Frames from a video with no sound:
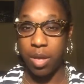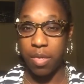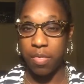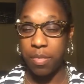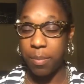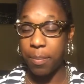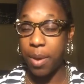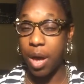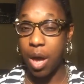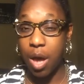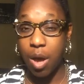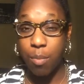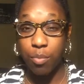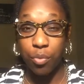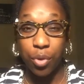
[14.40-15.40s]
the
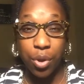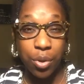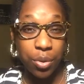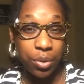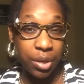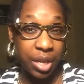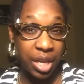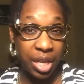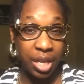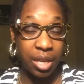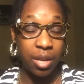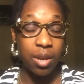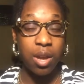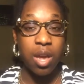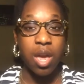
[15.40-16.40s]
palm
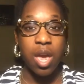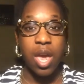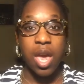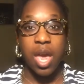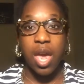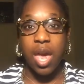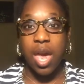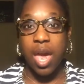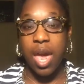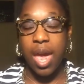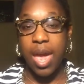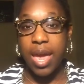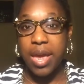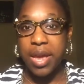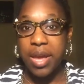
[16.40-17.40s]
rolling
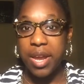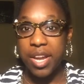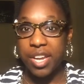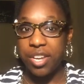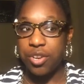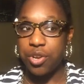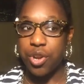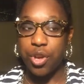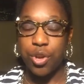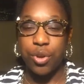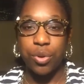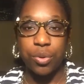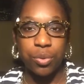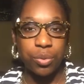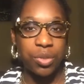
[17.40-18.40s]
and
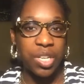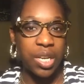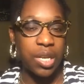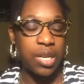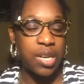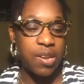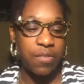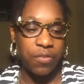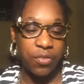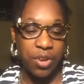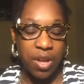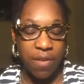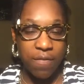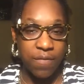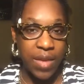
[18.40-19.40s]
the
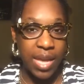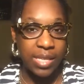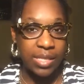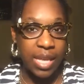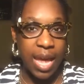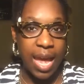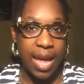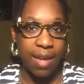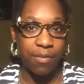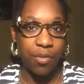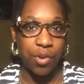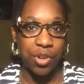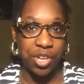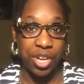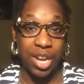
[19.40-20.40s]
different effects it have
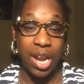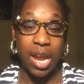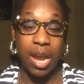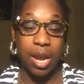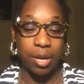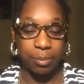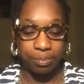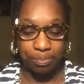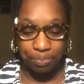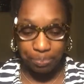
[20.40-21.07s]
on your hair.